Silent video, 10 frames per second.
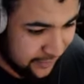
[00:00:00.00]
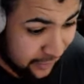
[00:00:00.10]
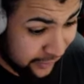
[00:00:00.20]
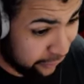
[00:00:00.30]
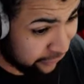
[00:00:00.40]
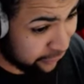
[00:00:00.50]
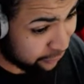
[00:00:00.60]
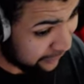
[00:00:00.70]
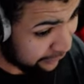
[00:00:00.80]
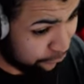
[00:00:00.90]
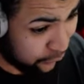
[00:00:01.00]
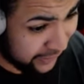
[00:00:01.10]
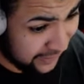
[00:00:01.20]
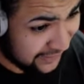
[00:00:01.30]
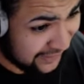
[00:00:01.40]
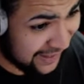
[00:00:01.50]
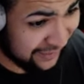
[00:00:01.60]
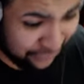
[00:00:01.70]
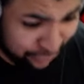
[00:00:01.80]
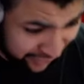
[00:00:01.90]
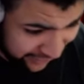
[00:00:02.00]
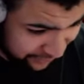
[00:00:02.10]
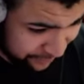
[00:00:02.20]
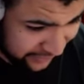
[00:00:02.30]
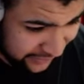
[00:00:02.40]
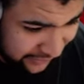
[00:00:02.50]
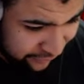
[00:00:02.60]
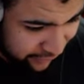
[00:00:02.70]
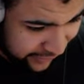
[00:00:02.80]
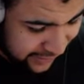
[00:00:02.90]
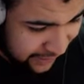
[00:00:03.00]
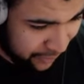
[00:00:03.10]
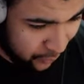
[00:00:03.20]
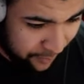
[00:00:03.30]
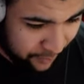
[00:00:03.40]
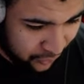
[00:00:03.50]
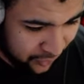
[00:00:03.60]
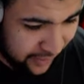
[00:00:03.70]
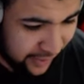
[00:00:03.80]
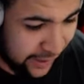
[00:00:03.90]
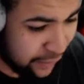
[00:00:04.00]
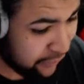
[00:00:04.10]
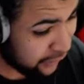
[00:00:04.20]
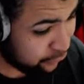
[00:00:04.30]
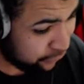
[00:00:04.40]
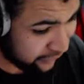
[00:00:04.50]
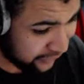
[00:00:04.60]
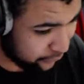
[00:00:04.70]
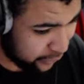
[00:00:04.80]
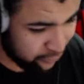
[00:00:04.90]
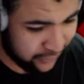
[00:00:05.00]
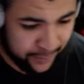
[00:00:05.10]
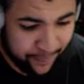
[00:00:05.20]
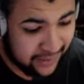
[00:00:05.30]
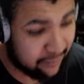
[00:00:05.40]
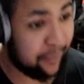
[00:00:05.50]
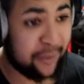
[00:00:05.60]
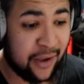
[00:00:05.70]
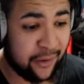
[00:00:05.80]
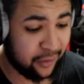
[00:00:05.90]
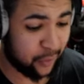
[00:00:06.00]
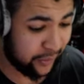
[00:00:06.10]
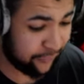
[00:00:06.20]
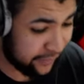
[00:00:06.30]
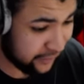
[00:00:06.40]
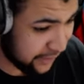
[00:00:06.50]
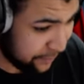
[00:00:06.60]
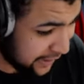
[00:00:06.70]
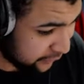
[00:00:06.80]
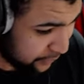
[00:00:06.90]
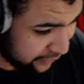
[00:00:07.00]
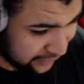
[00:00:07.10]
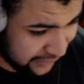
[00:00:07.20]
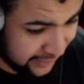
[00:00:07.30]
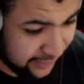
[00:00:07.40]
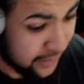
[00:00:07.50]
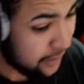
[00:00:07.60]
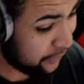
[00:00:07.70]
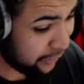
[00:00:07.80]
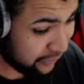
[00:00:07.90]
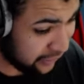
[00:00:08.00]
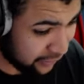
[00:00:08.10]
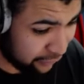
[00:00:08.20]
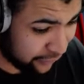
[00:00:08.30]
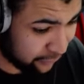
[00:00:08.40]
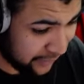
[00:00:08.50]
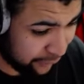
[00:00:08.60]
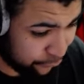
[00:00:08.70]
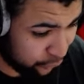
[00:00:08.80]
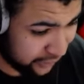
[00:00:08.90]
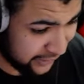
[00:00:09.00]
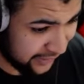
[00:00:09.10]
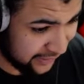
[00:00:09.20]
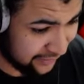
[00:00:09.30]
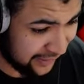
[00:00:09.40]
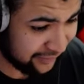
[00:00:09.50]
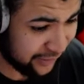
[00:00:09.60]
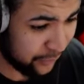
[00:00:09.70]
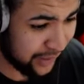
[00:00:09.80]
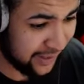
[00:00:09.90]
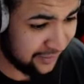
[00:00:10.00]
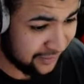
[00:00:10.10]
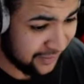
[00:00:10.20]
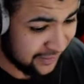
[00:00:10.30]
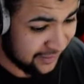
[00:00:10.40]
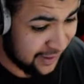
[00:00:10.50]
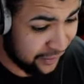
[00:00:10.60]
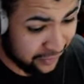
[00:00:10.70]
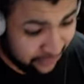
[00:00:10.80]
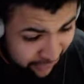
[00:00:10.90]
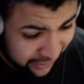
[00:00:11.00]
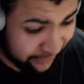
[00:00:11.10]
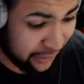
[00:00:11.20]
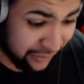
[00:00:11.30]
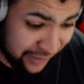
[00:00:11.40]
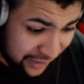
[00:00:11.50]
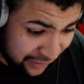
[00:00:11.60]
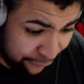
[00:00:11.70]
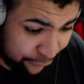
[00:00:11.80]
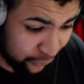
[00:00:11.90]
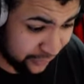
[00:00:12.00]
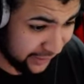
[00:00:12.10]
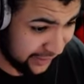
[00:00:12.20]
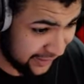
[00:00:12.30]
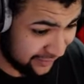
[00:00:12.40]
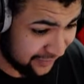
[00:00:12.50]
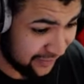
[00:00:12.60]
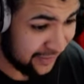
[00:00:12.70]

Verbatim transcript: There is WrestleMania forty, and it's a train up. Right, can there be one more? I don't really trust these one hundred ticket packs. I'm a big fan of the twenty-five ticket packs, personally. But there is another WrestleMania forty in this. Let's see what it is. Another train up. There is another forty in this.